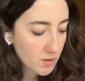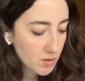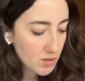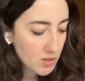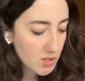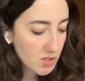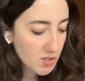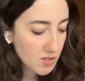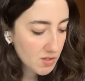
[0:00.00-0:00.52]

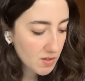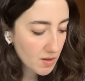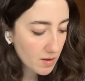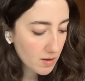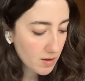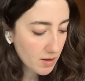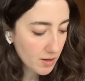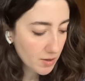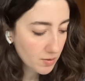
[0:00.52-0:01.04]

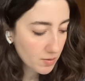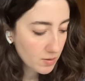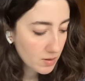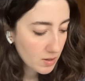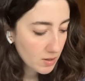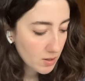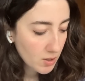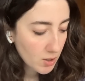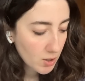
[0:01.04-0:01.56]
so
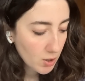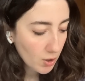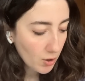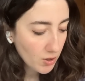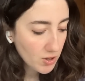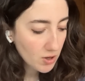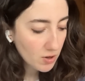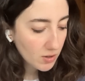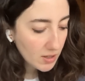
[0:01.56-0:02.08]

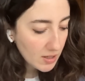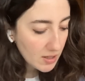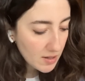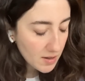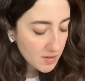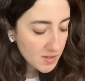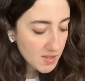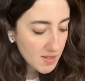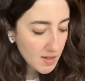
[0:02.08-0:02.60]
Yo
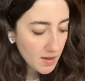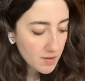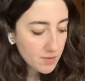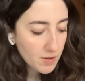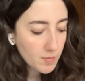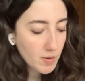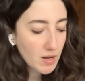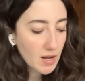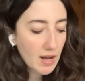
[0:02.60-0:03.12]

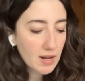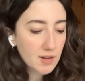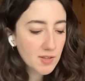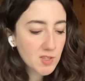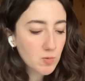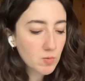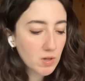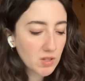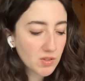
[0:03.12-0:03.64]
Quisiera by
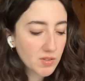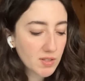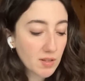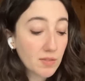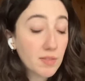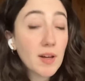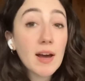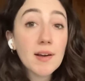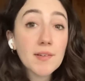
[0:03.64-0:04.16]
Alice
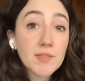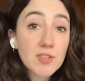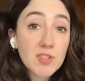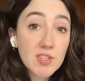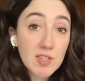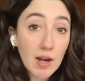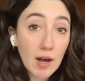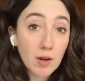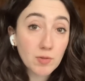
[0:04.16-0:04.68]
Wonder, that
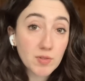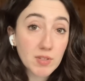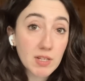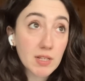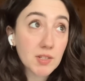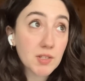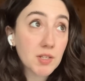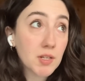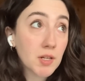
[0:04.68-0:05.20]

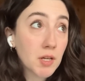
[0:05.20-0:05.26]
sounded,